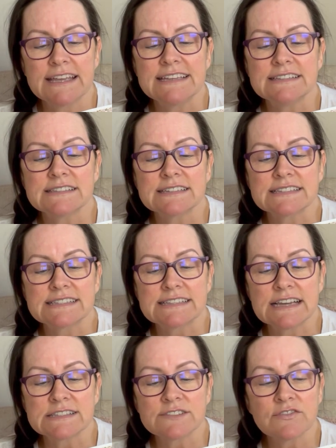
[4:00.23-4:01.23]
he
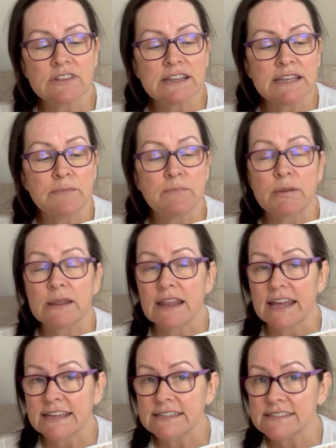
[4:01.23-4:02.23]
successfully
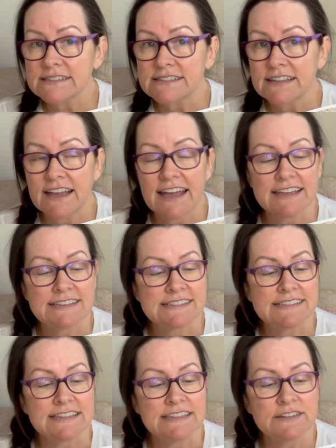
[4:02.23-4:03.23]
plants a
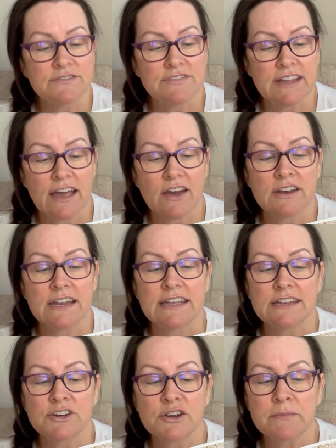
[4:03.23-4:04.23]
seed of doubt
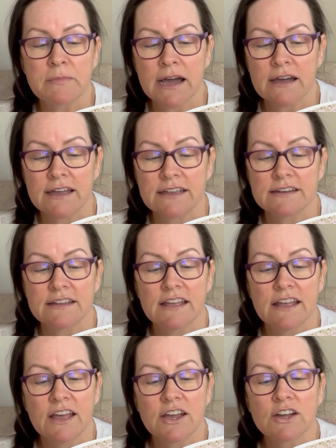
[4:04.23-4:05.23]
in her mind,
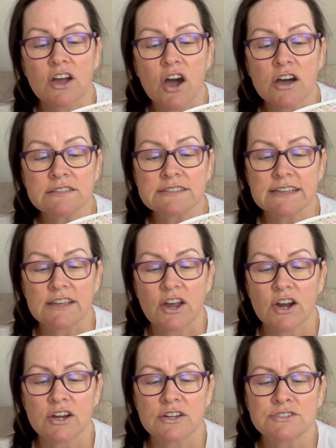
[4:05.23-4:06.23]
causing
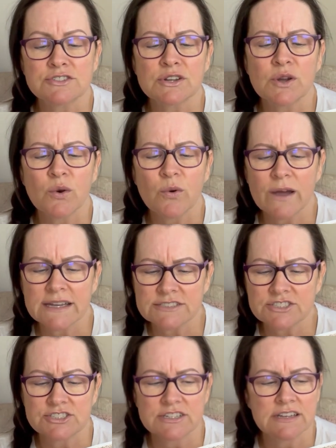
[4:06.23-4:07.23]
her to
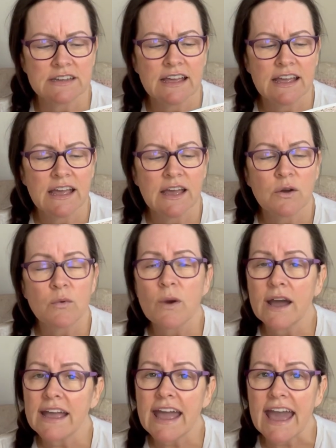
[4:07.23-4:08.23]
question
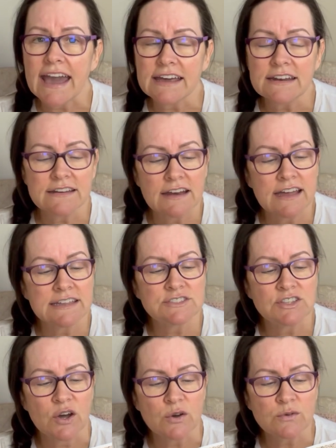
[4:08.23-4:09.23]
why Adonai
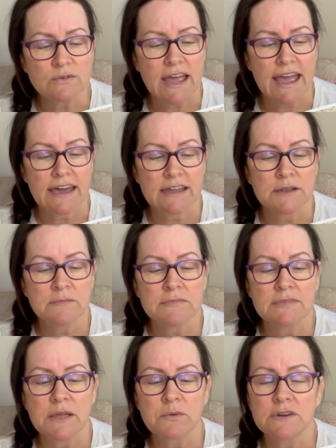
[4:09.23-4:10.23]
told Adam
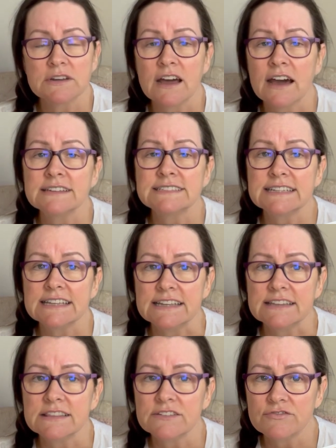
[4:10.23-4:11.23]
they were not to
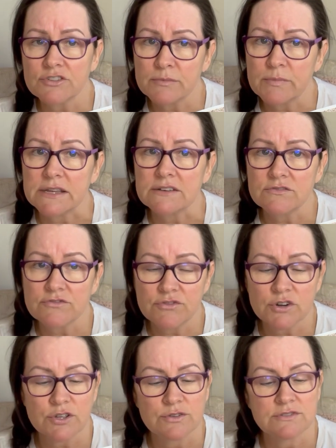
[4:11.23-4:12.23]
eat the forbidden
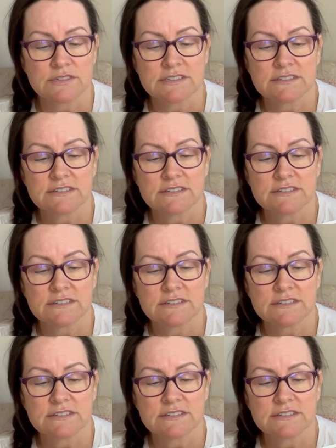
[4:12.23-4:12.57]
fruit.